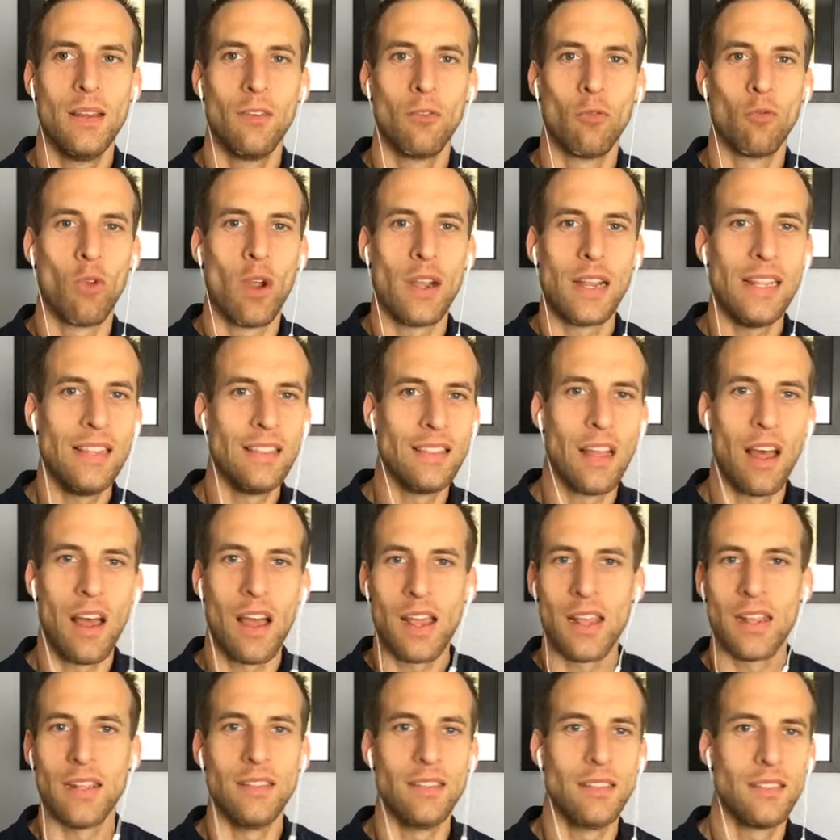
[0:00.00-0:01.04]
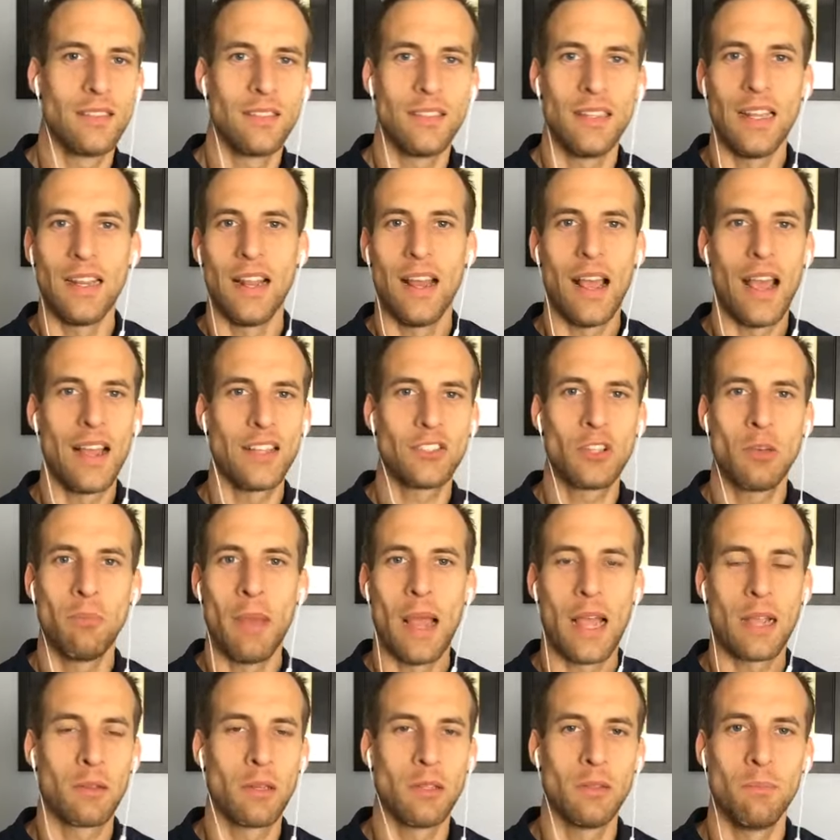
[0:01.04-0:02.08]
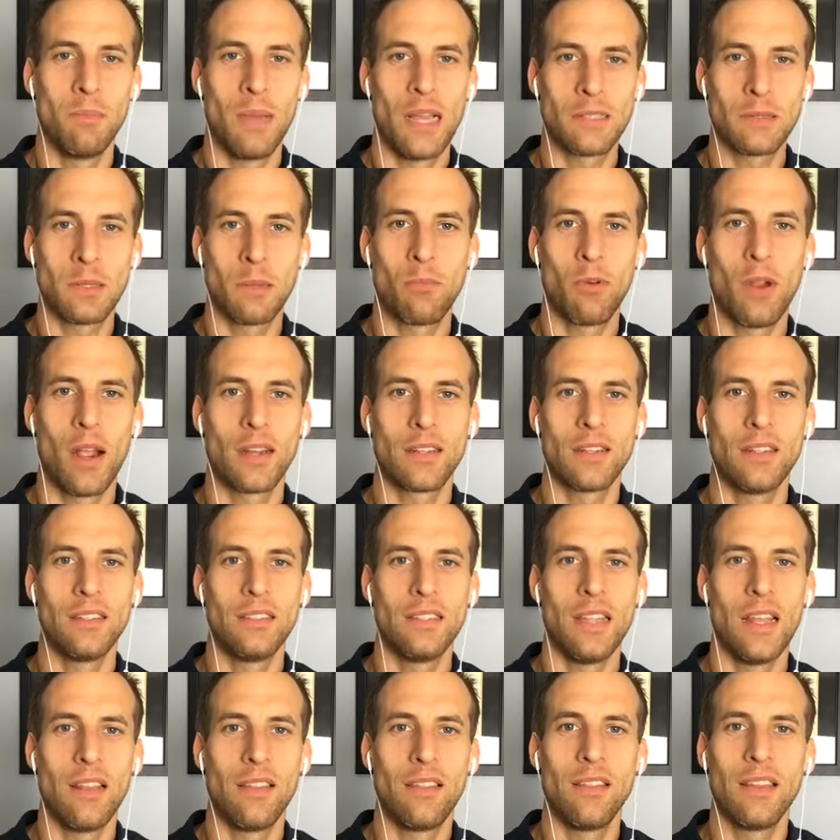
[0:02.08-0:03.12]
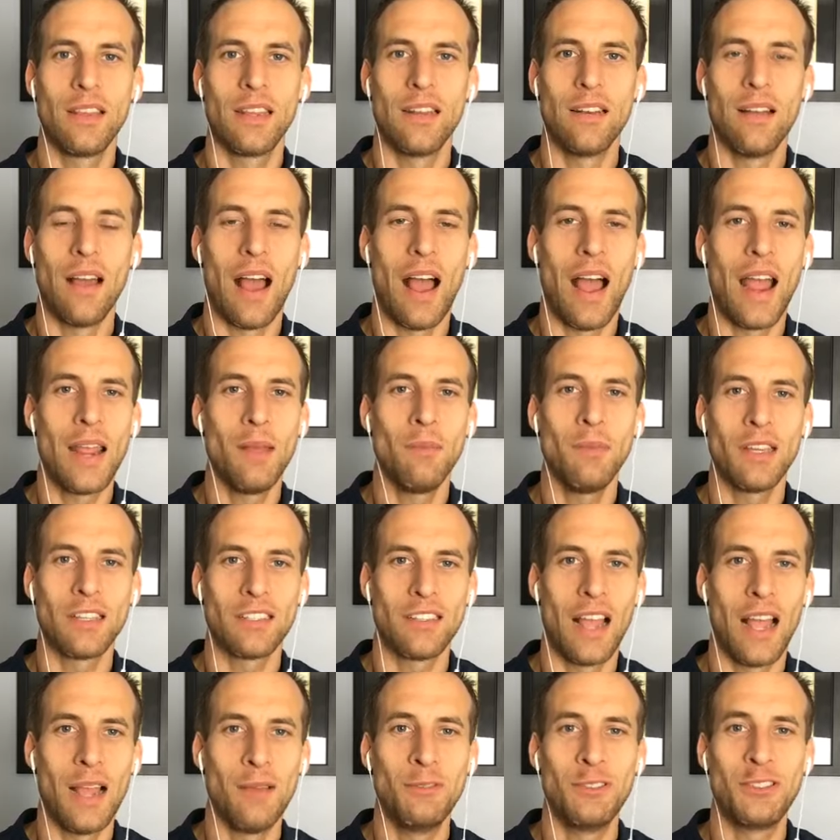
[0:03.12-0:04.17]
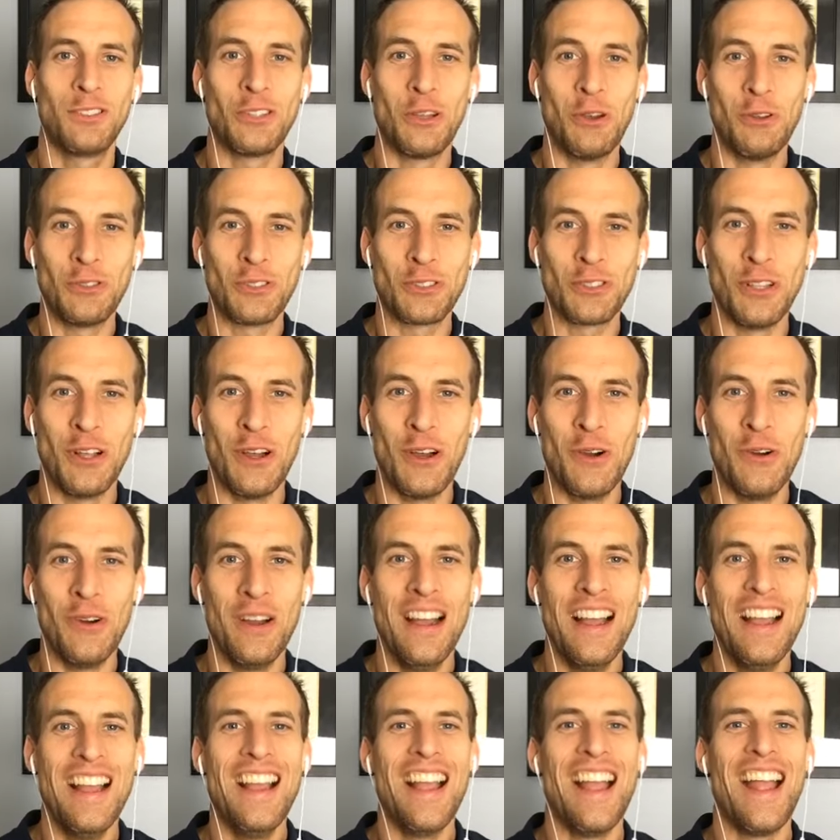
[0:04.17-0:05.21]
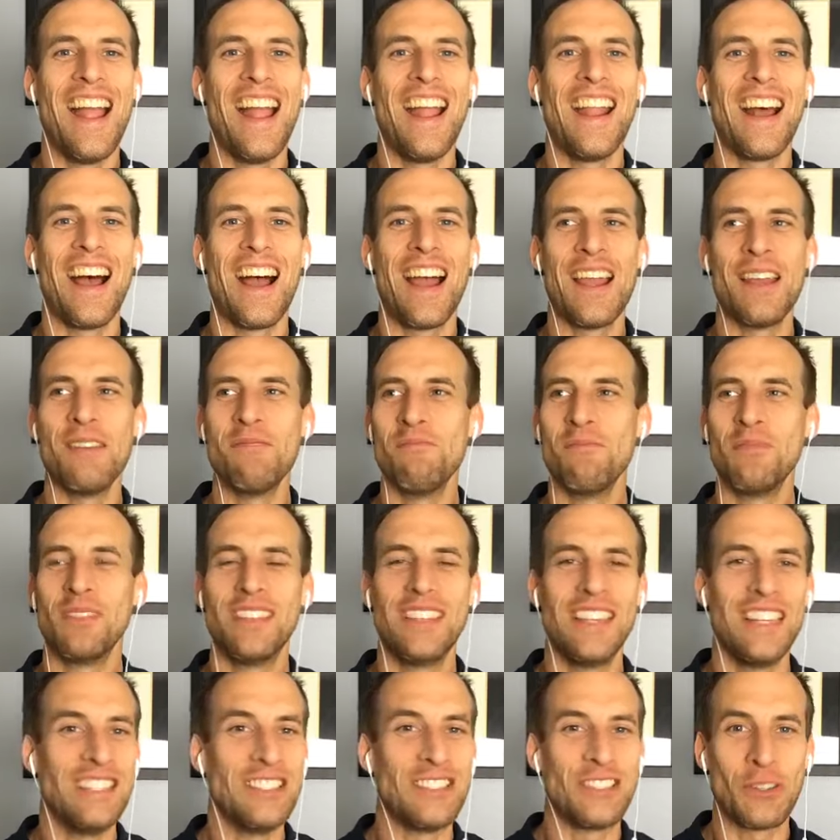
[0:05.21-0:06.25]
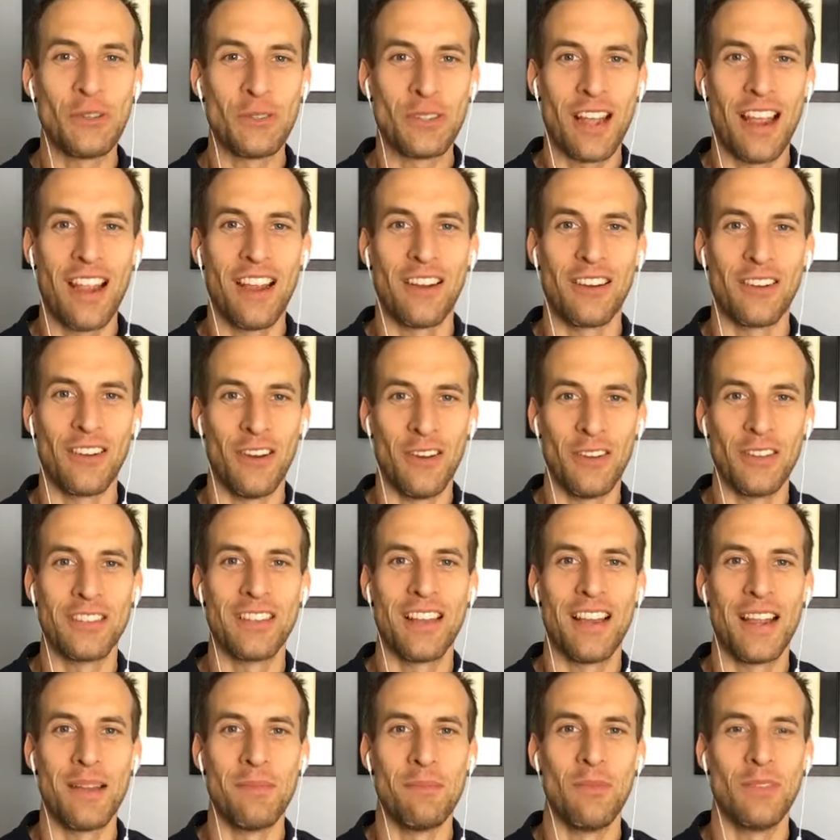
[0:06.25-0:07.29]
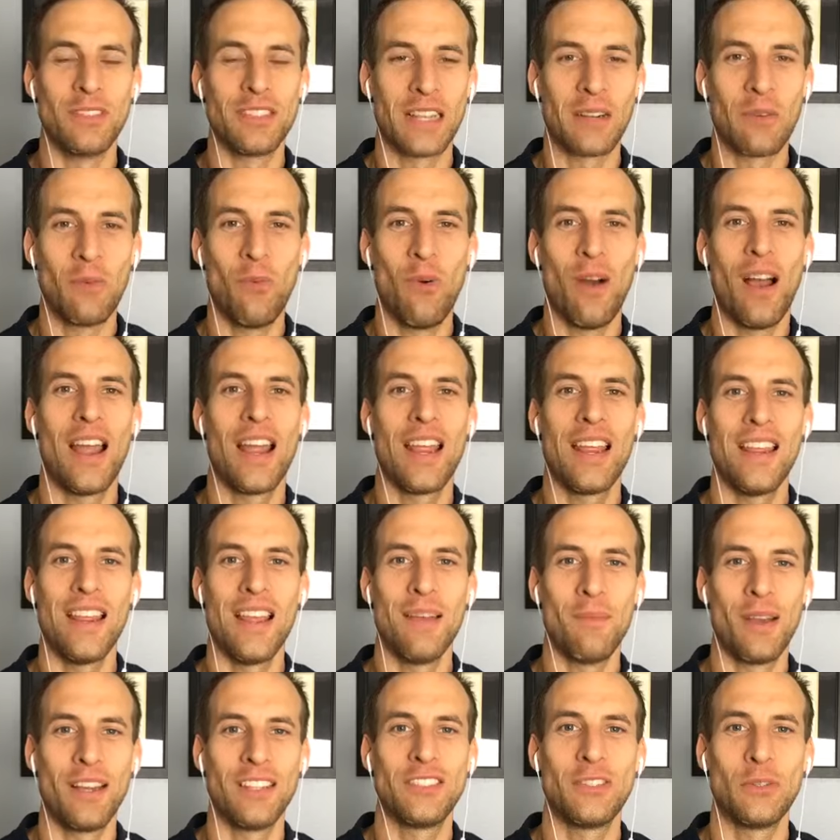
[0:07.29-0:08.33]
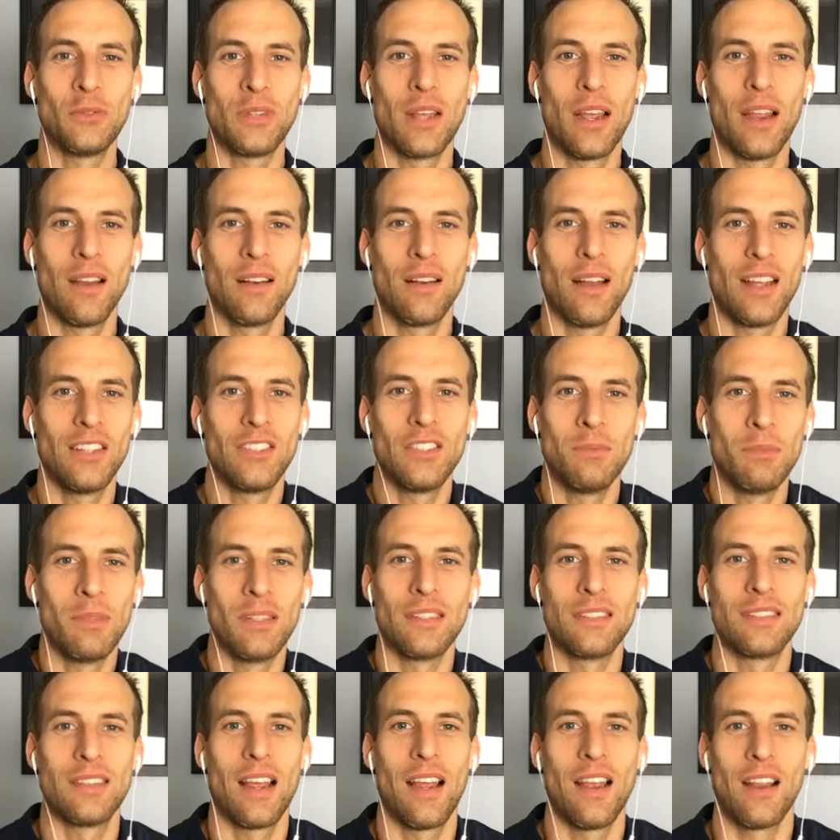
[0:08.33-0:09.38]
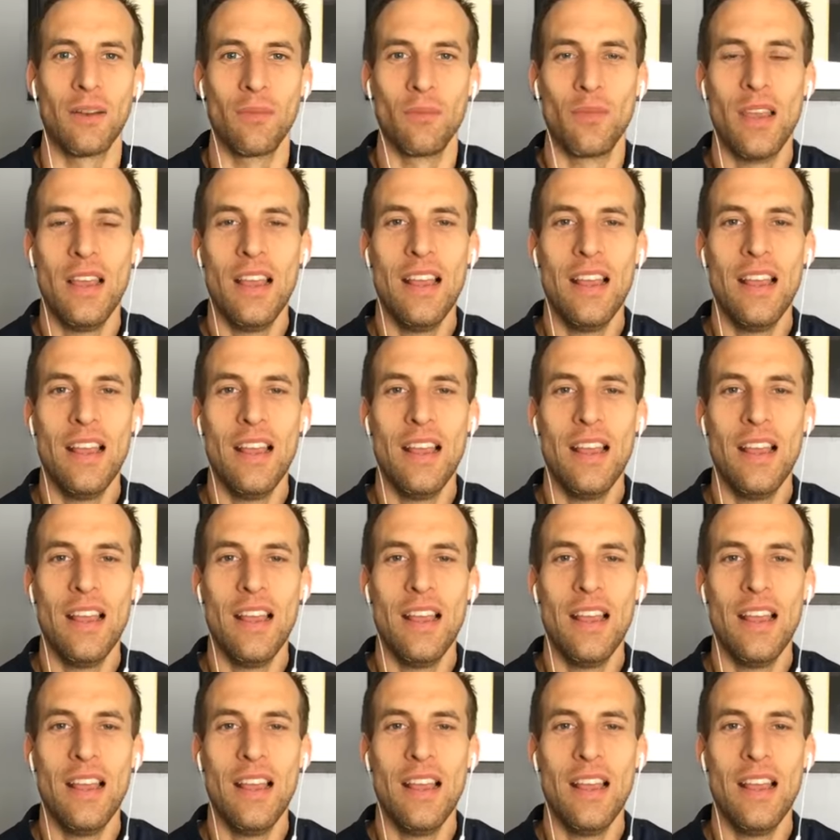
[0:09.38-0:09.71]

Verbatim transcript: running lines in high school basketball practice and thinking, I am like, I'm so slow and I'm getting so tired all the time. It's like, why am I so tired? I shouldn't be this tired.